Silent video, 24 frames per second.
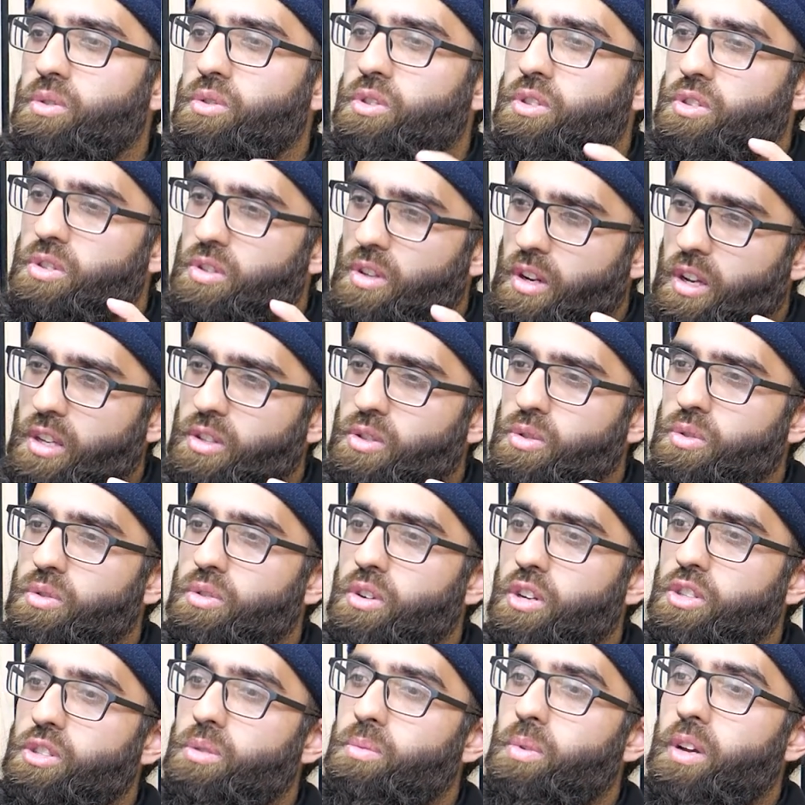Salatul
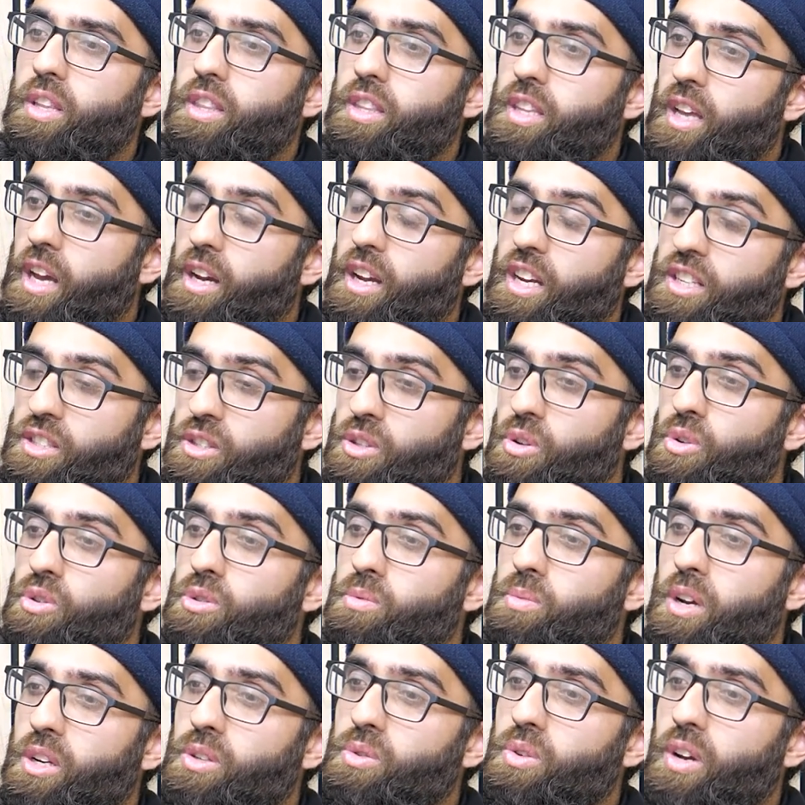Rajab. And that actually
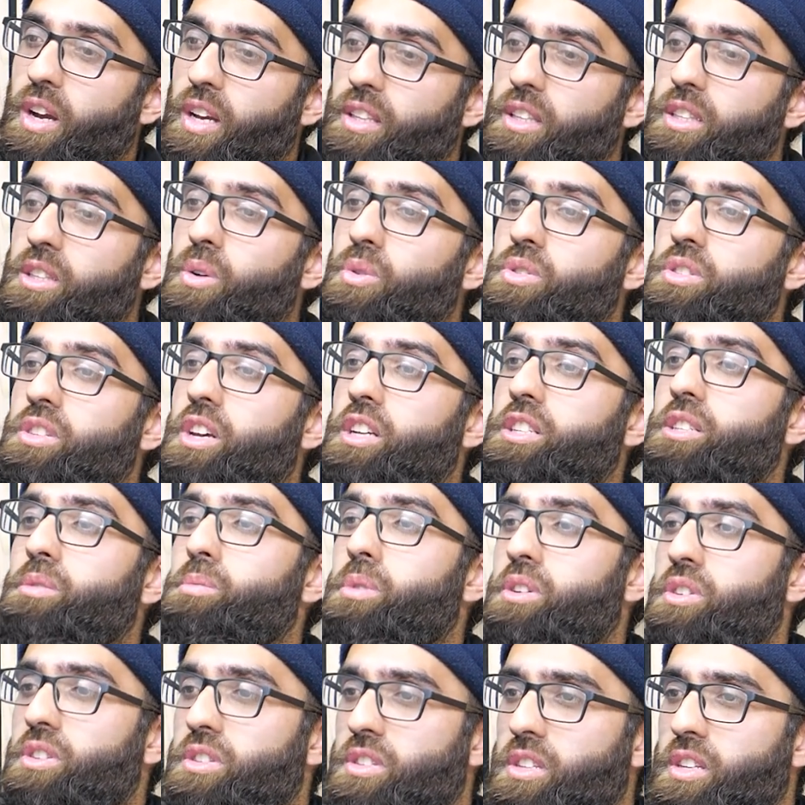goes back to a hadith that was cited
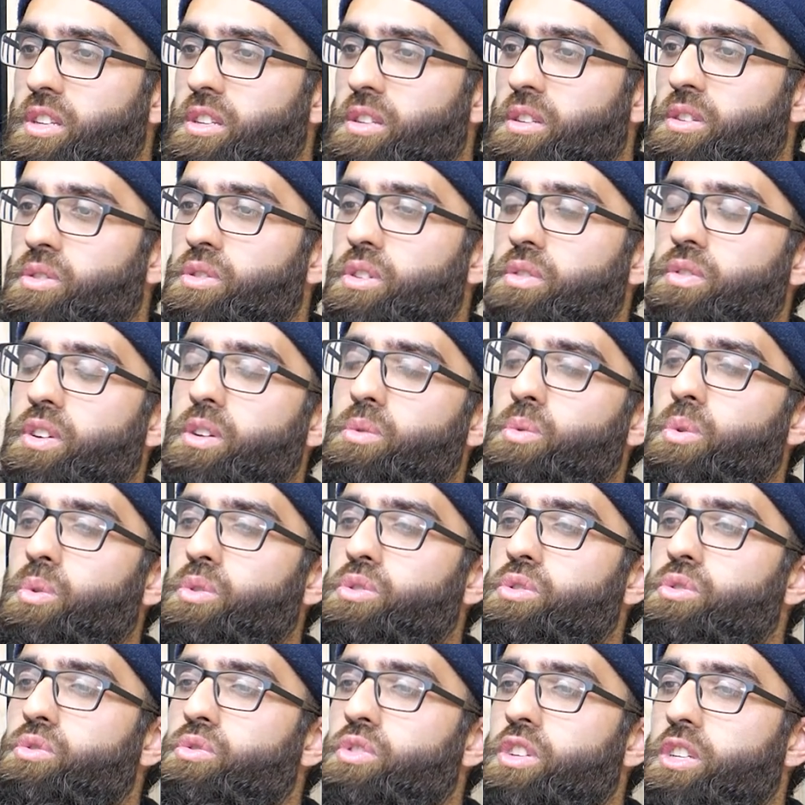by Razin. So if anyone
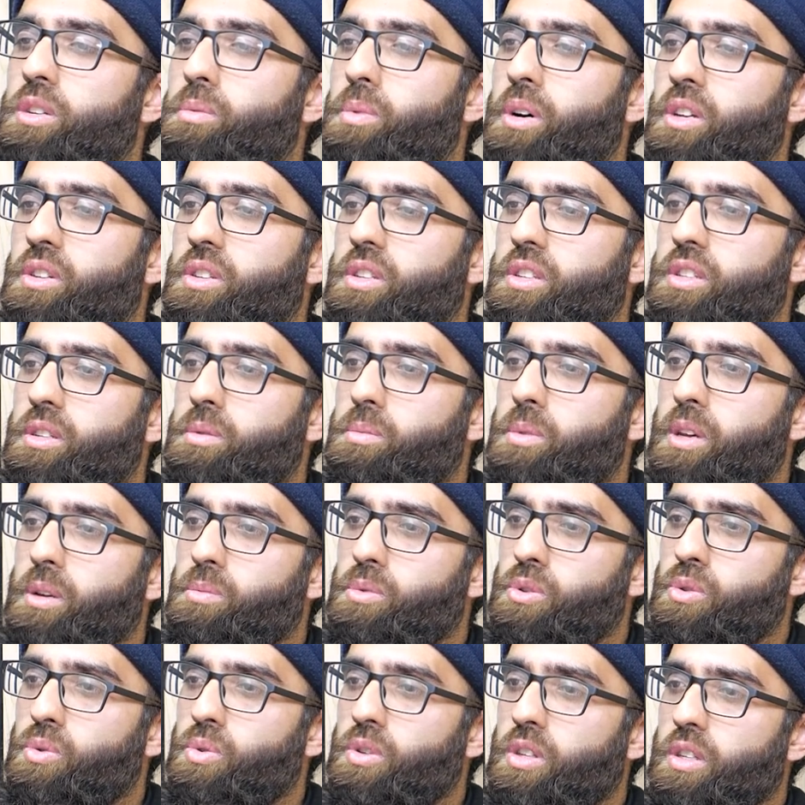wants to read about the debate
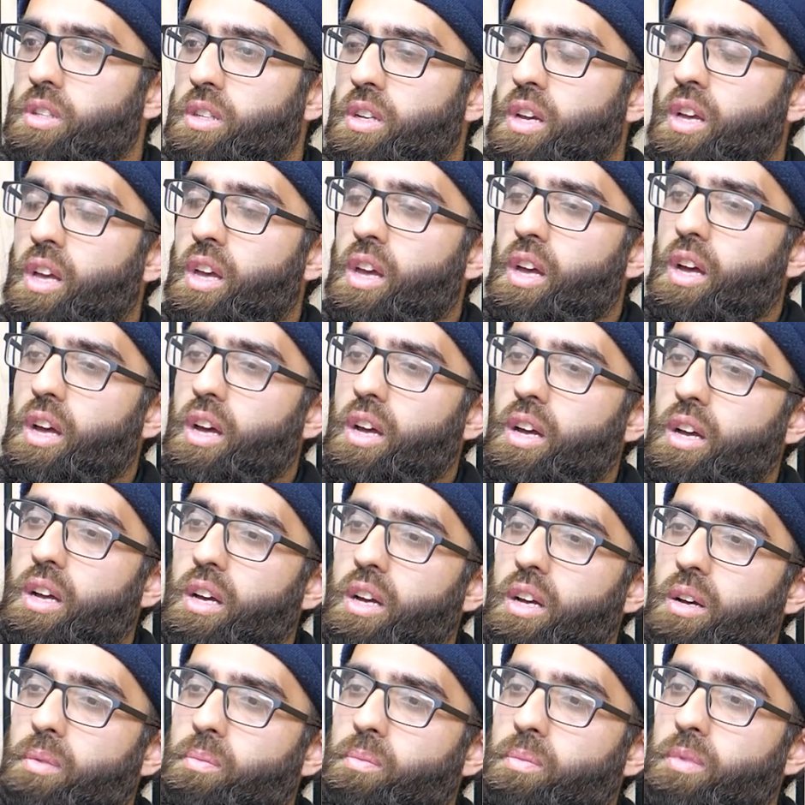between
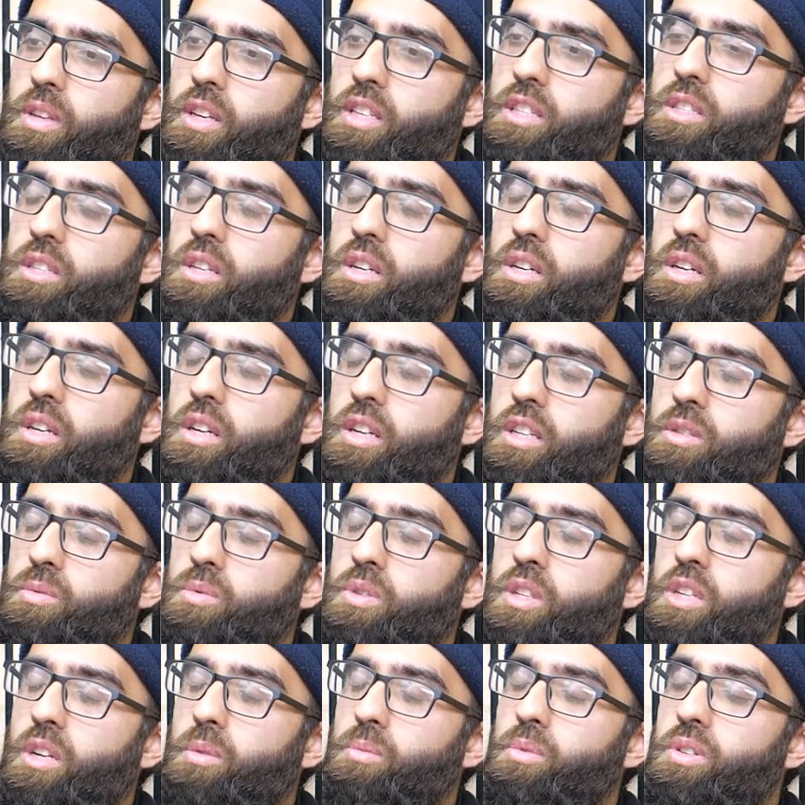
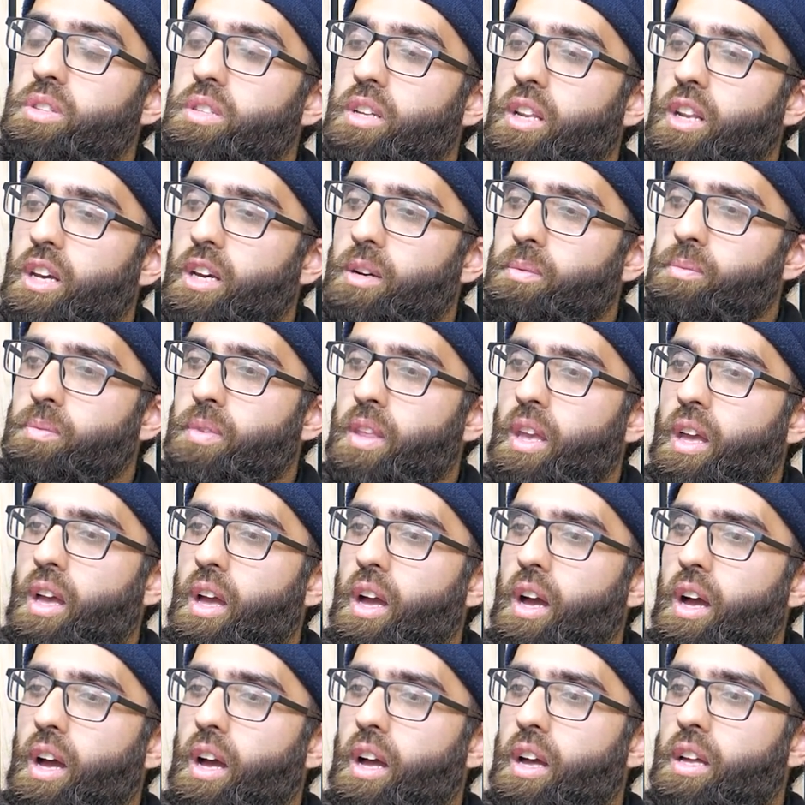Izzuddin Abdus Salam
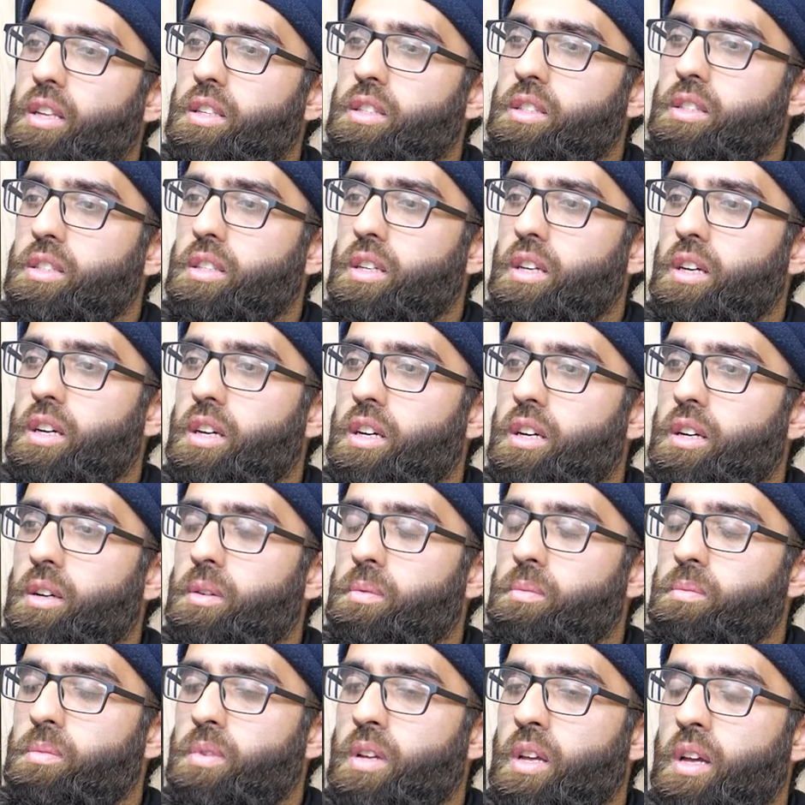and
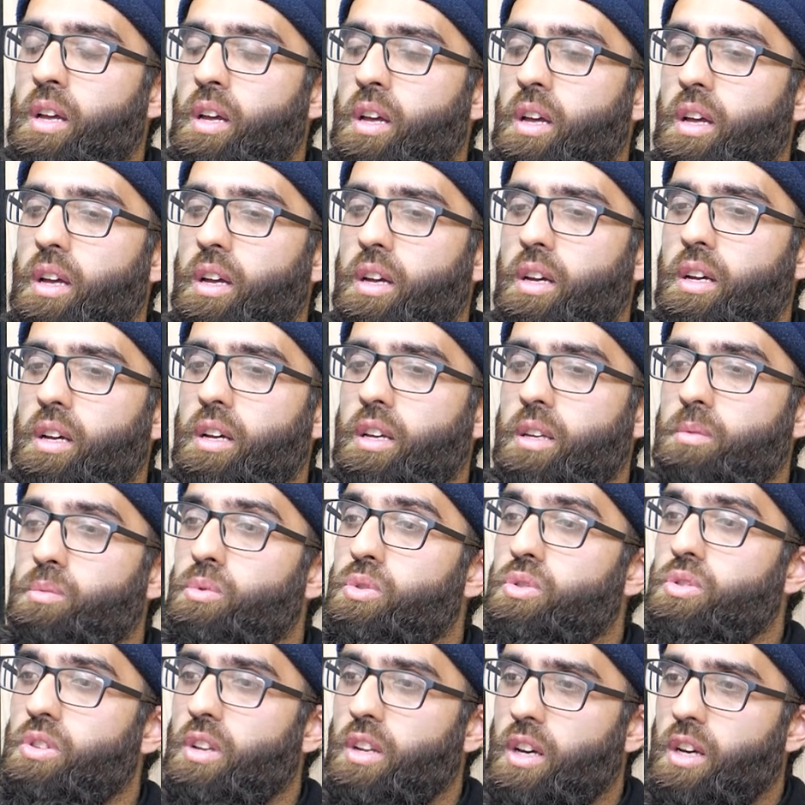
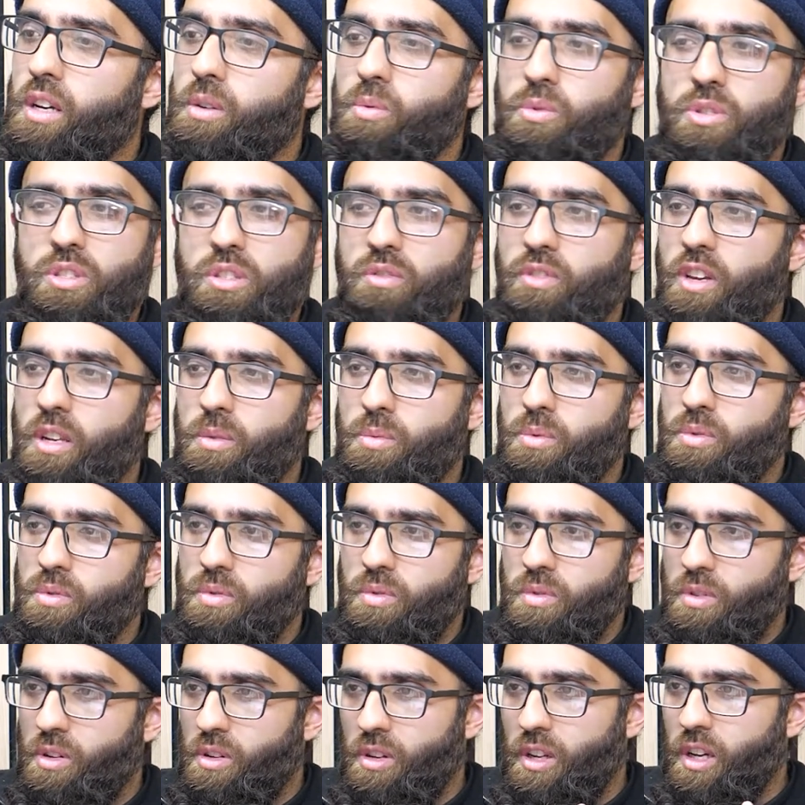Ibn Salah, which is
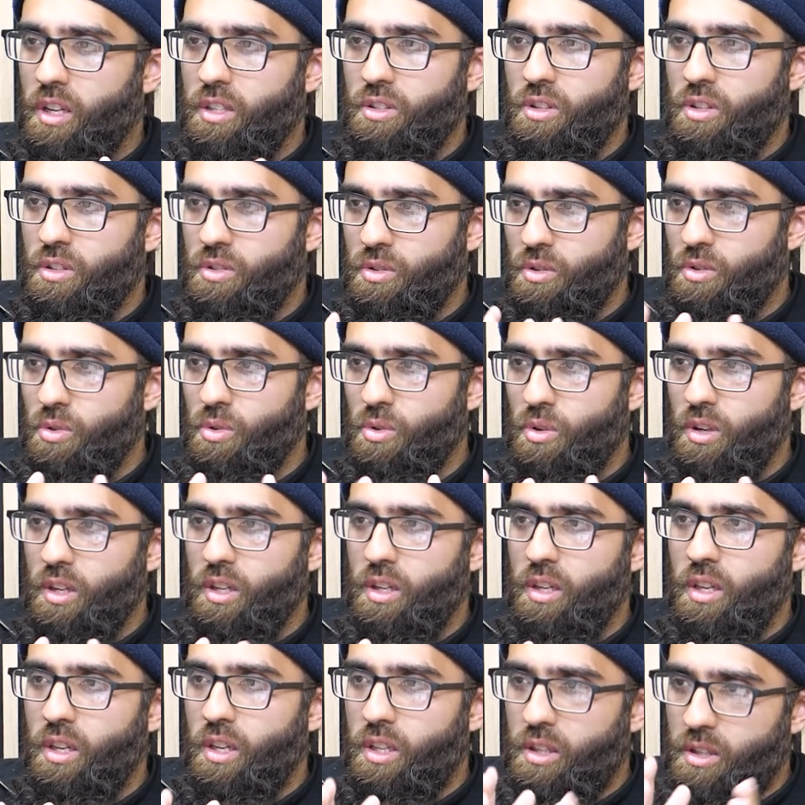available online, you can Google
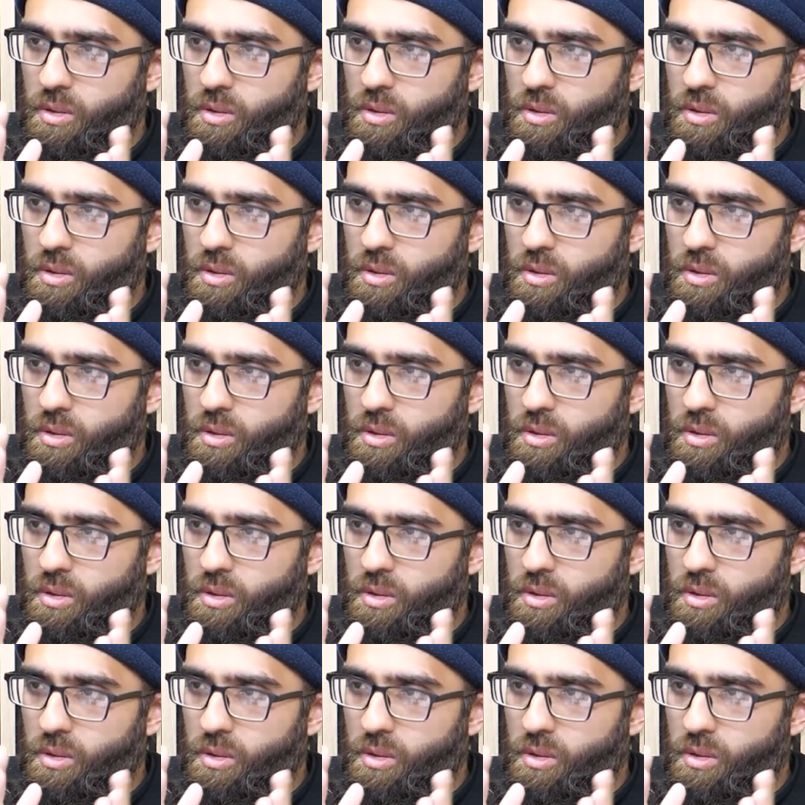it.